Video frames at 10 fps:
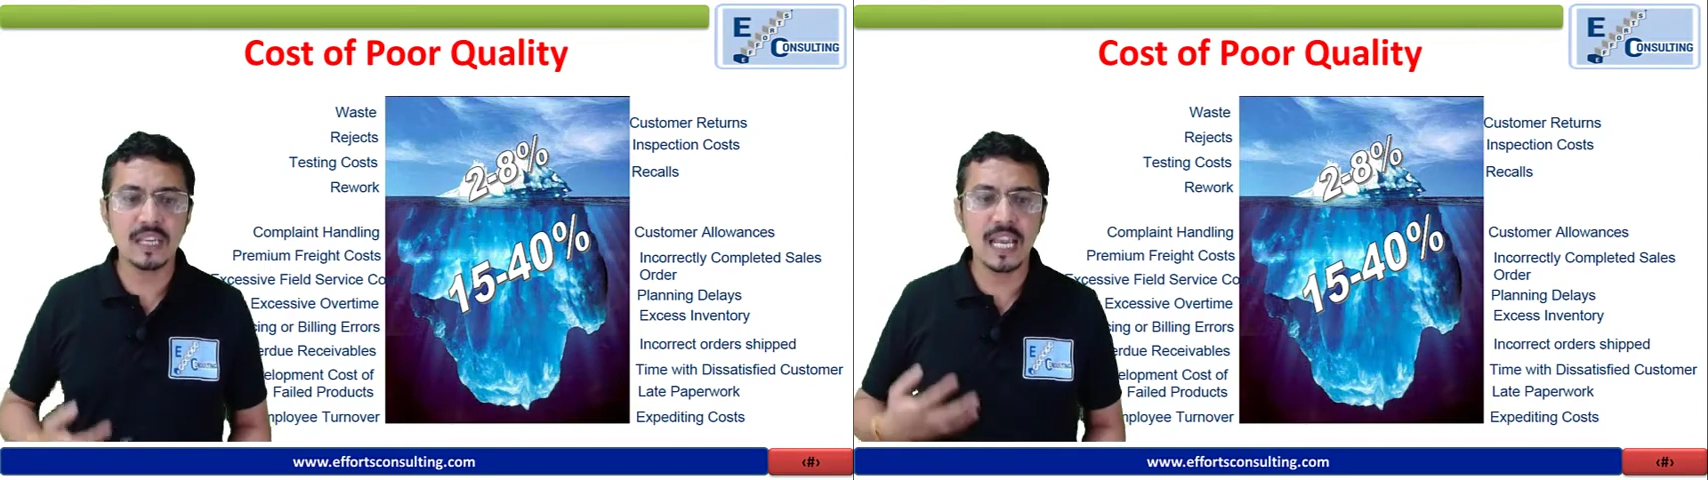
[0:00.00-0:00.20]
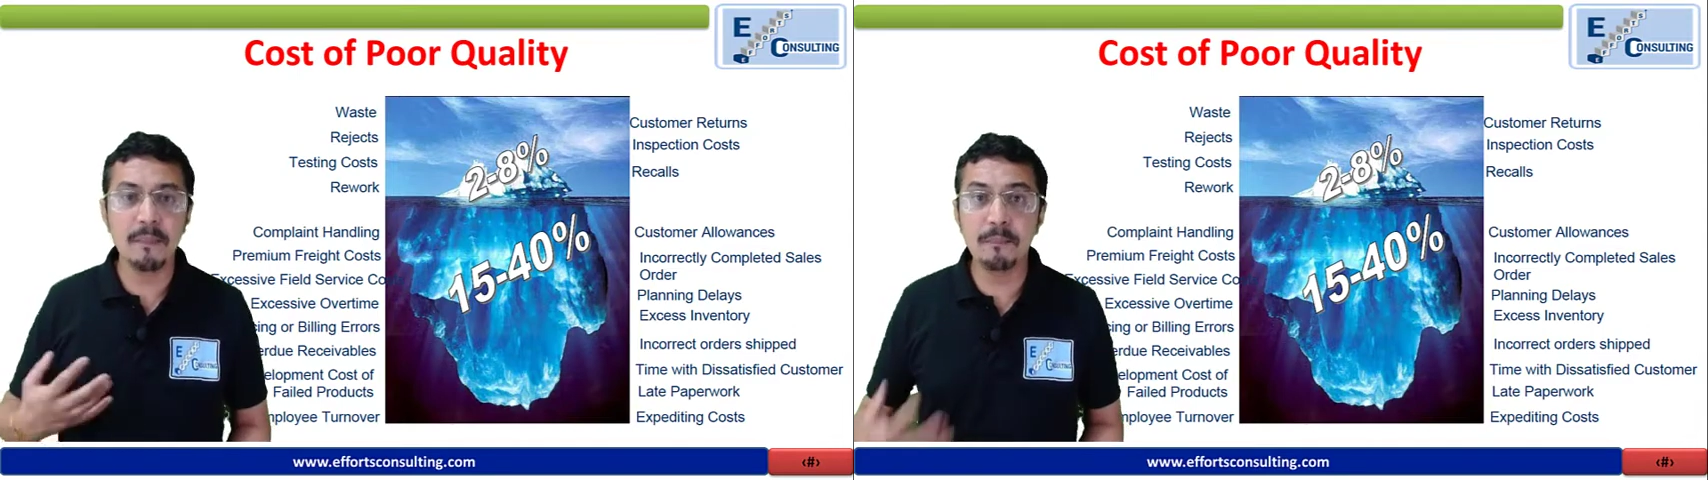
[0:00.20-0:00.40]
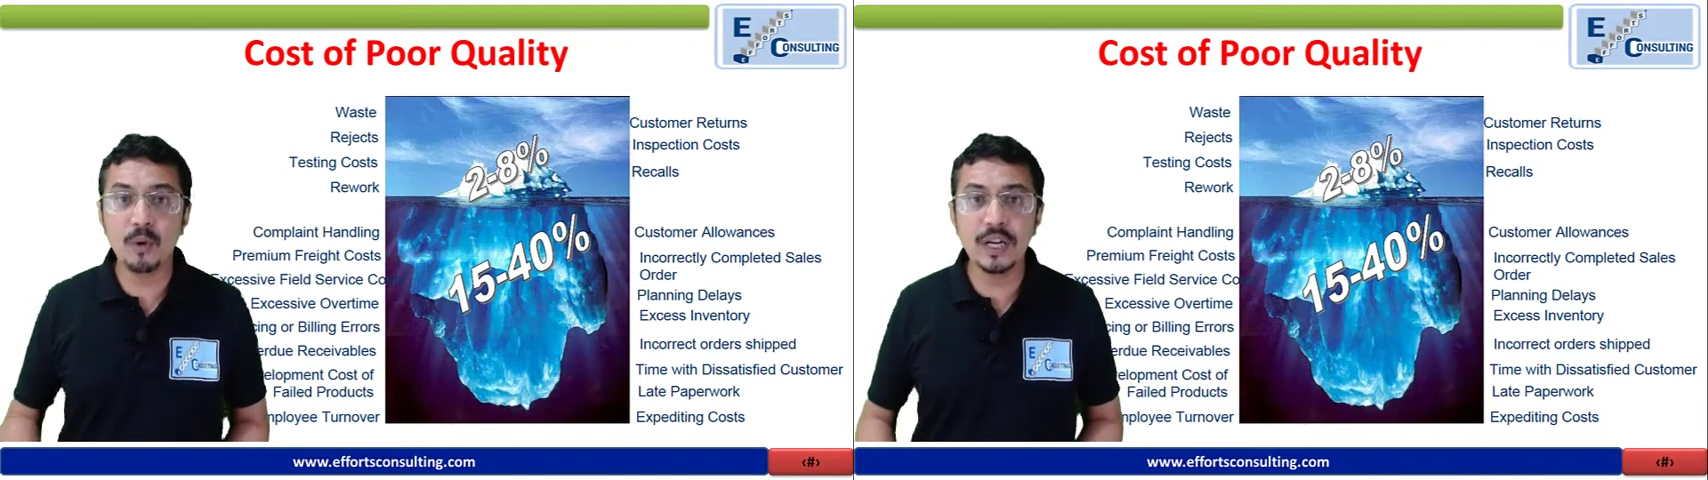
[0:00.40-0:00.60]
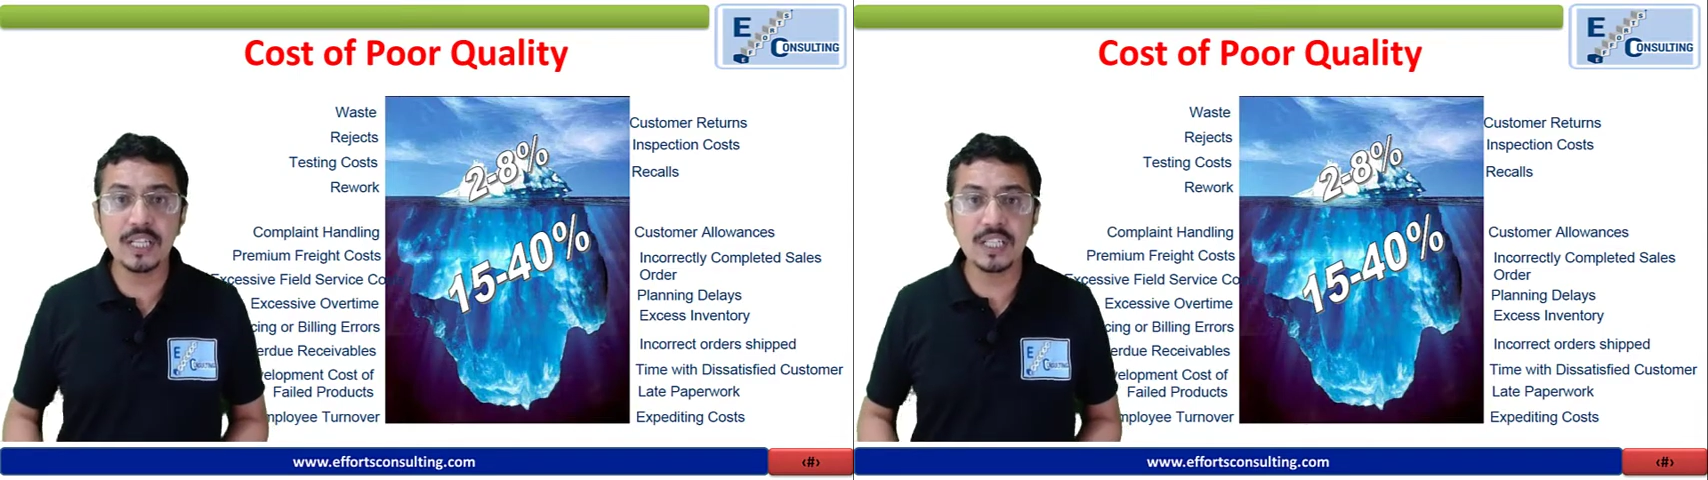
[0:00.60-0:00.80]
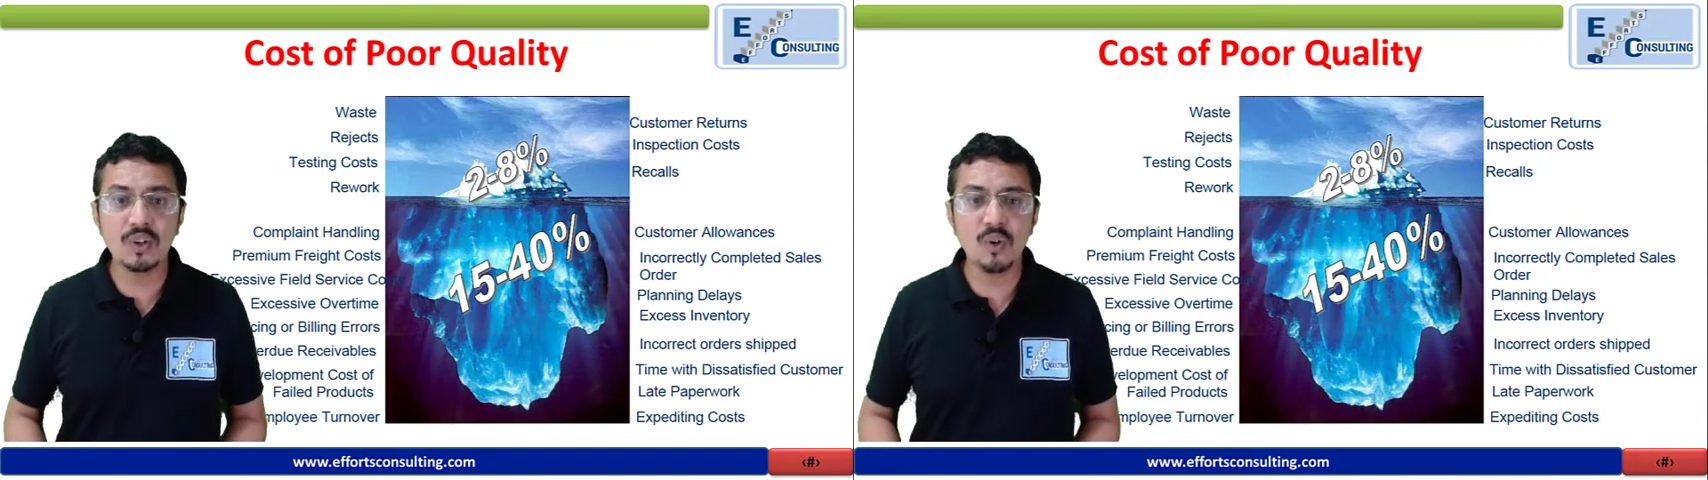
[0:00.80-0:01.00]
employee
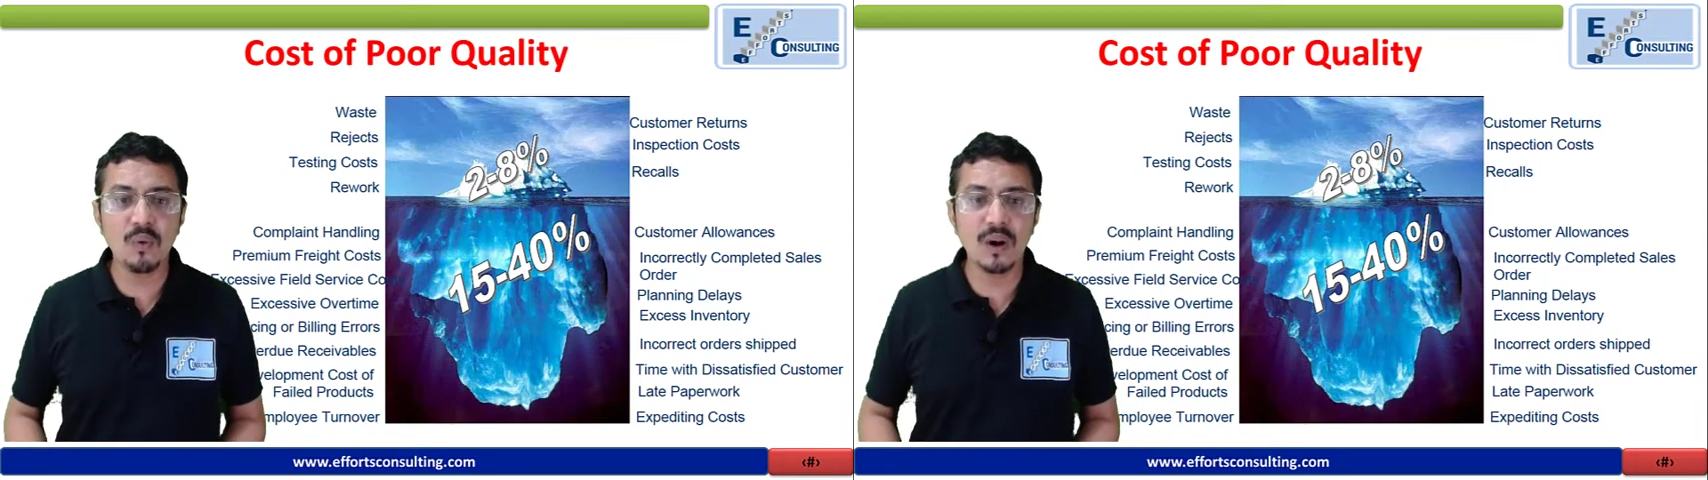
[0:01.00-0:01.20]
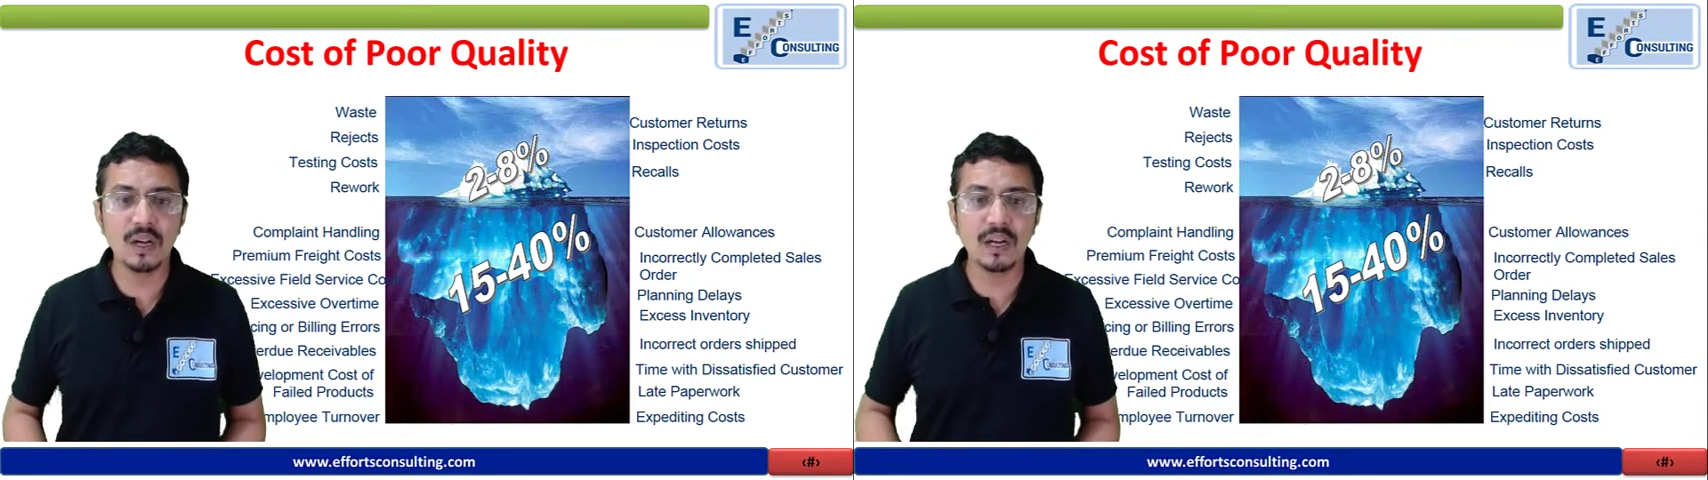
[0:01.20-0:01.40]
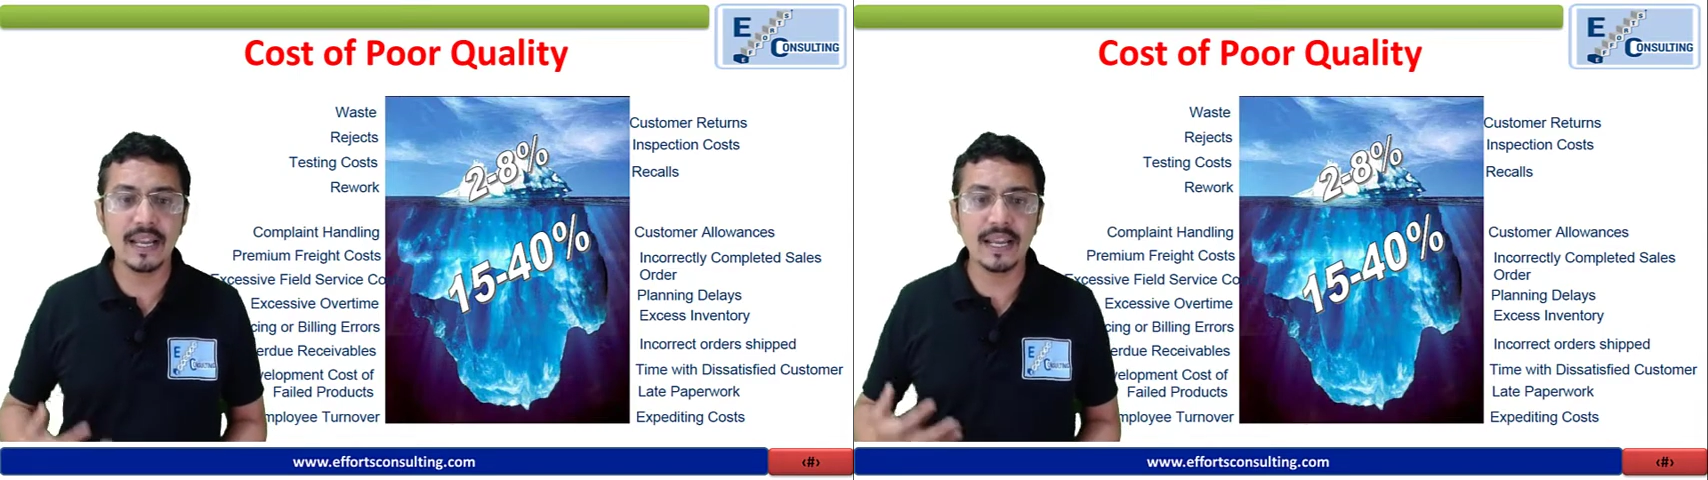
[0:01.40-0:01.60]
turnover,